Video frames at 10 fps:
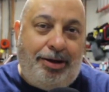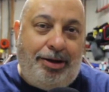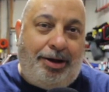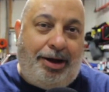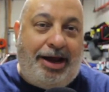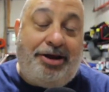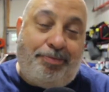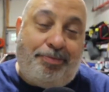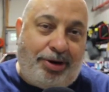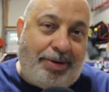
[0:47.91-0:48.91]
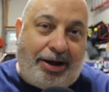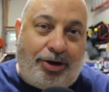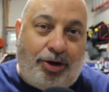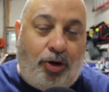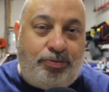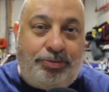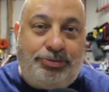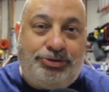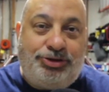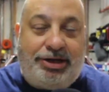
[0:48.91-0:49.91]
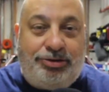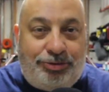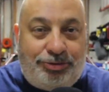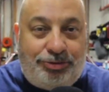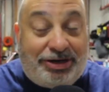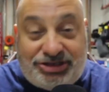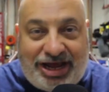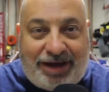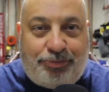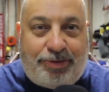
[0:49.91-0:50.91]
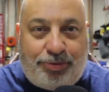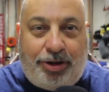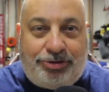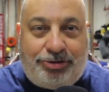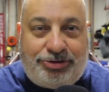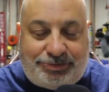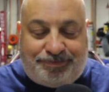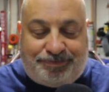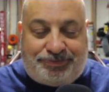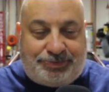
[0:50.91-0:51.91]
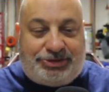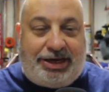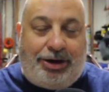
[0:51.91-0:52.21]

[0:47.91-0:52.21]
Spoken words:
I had to bring back home so I can use my snap ring pliers and take